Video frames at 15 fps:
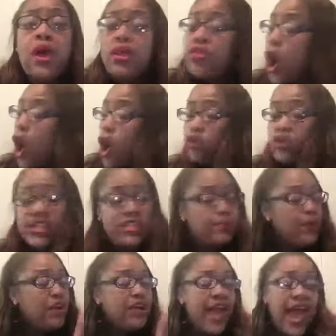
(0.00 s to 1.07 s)
The Holy
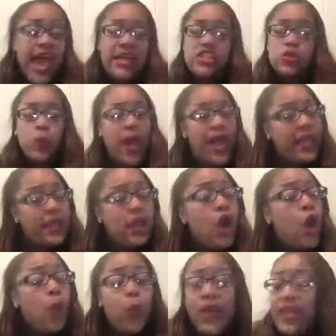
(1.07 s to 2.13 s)
Spirit had his way.
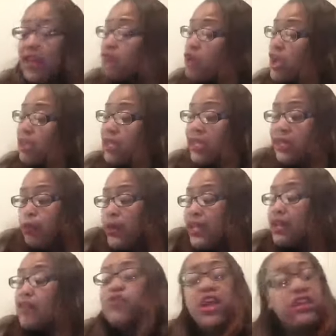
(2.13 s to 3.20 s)
We didn't really, we
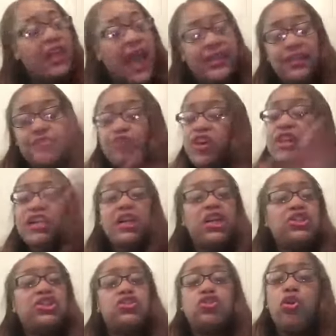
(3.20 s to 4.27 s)
didn't really, I didn't really
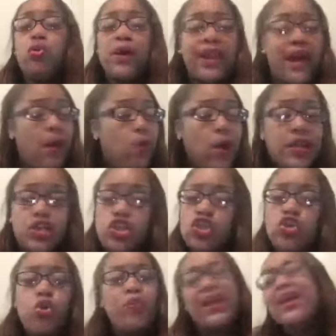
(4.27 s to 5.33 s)
get to do what I wanted to
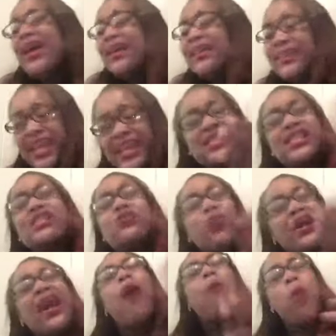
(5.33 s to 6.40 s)
do, but this is
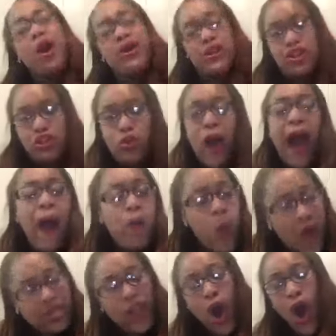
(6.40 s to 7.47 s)
what I want to do. I
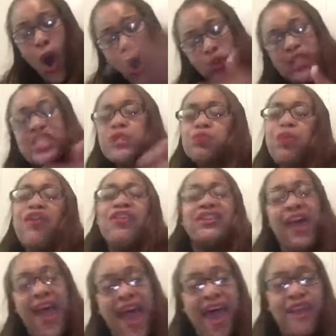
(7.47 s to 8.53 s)
want the Holy Spirit
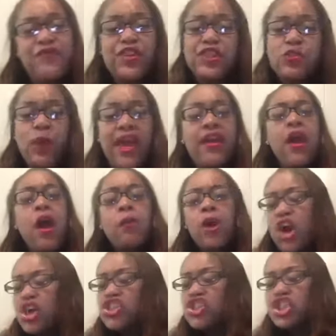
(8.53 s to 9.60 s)
to have his way
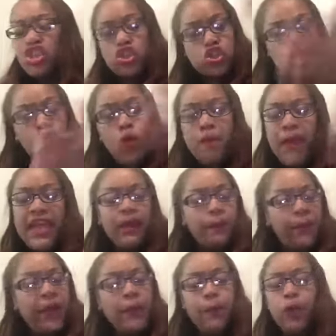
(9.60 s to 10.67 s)
because there's too many
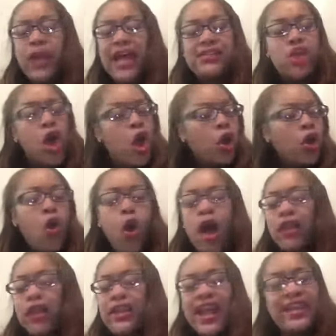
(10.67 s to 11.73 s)
people that's
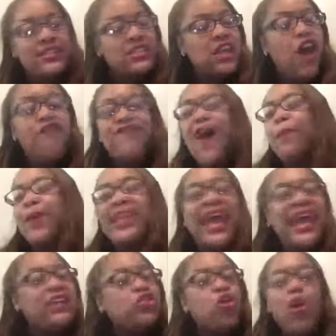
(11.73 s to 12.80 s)
calling themselves up and
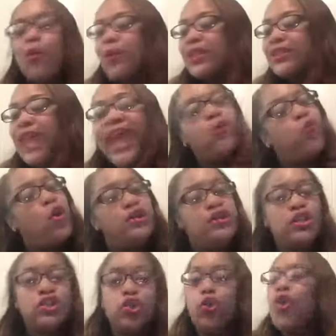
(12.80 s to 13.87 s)
they doing what they want
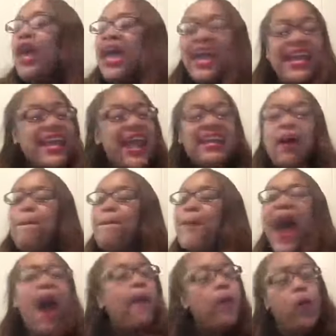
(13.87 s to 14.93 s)
to do. It ain't
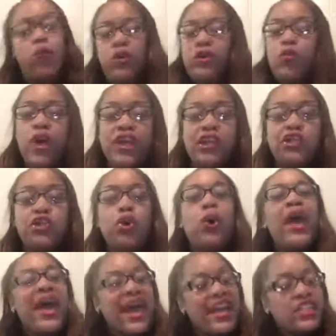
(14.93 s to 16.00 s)
about what we want to do.
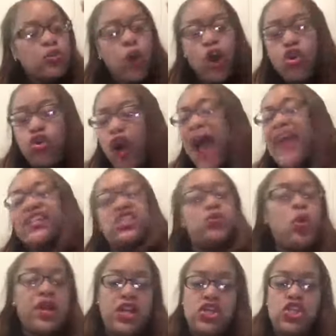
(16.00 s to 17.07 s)
It's what Christ
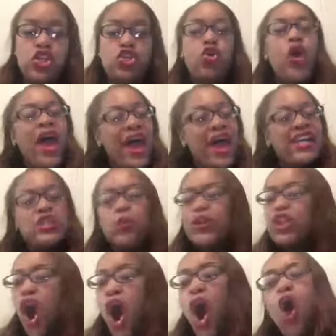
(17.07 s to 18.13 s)
wants us to do. It's what
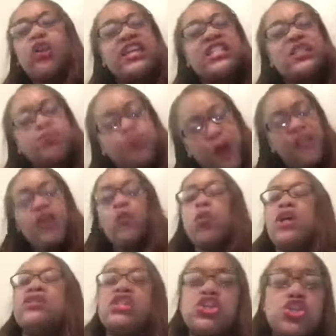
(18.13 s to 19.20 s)
the Holy Spirit
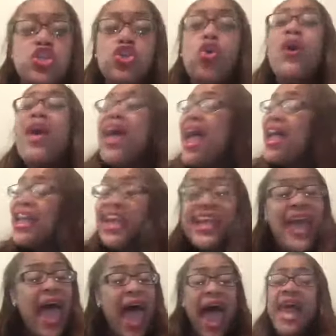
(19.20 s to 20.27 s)
wants us to do. And
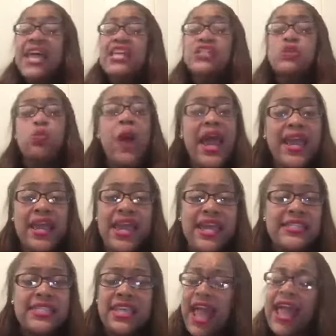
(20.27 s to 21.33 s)
he had his way here
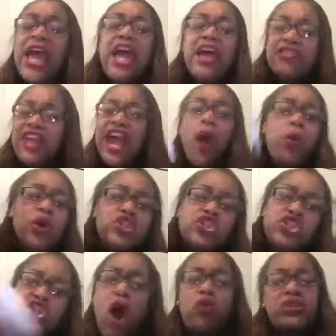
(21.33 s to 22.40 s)
today. There
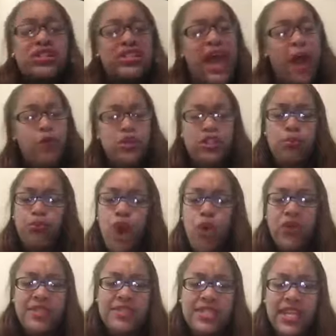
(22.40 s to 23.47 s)
was yokes that that was
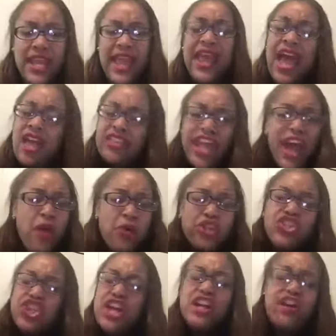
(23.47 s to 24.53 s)
broken today. There
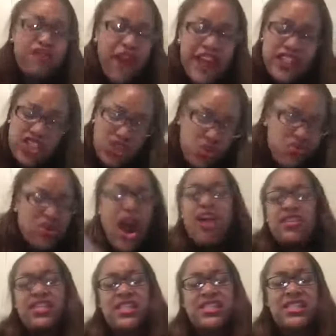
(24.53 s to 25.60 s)
was generational
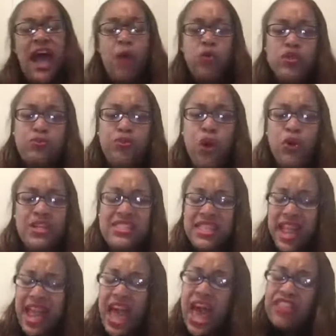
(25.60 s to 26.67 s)
curses that was broken
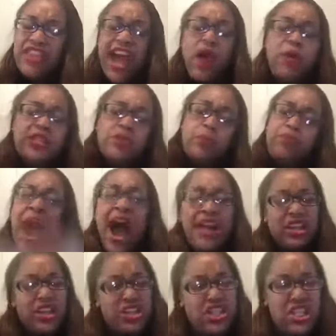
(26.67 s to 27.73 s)
today. There was
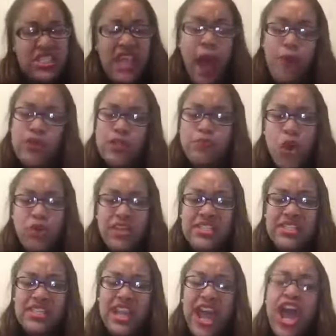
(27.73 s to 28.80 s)
bondages that was
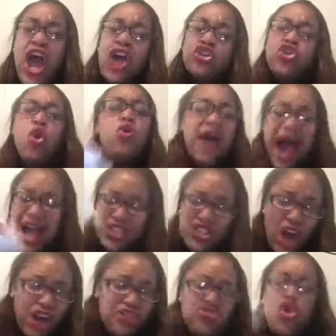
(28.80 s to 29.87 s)
broken today. You guys
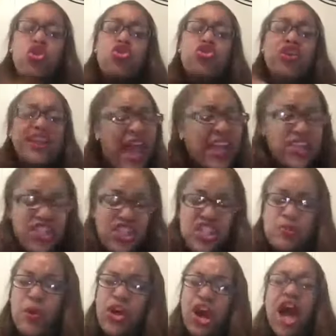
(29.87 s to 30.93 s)
are new
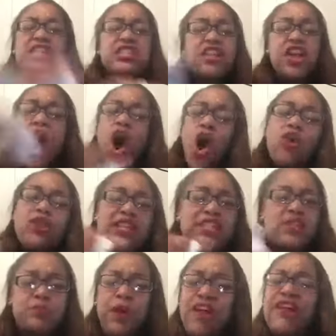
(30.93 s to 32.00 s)
creatures because of the Holy
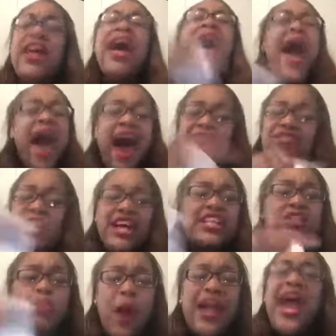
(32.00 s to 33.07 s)
Spirit having
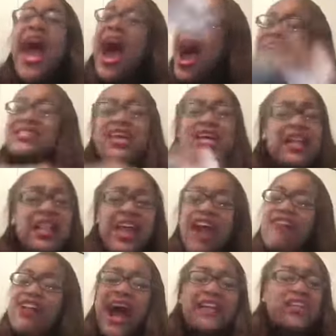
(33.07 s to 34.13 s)
his way. I
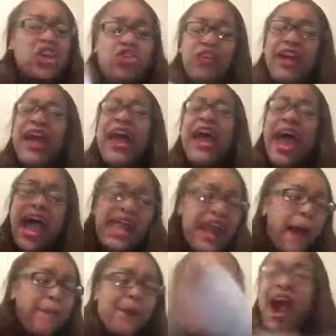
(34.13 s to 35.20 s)
declare it, I decree it, and
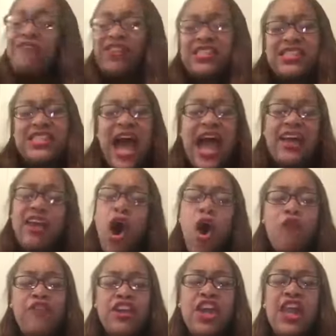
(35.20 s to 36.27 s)
I prophesy it
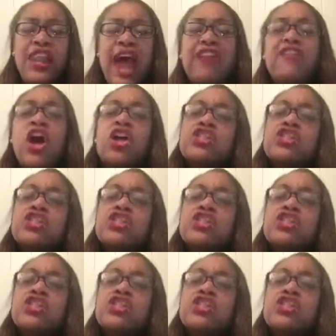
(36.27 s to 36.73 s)
over your life.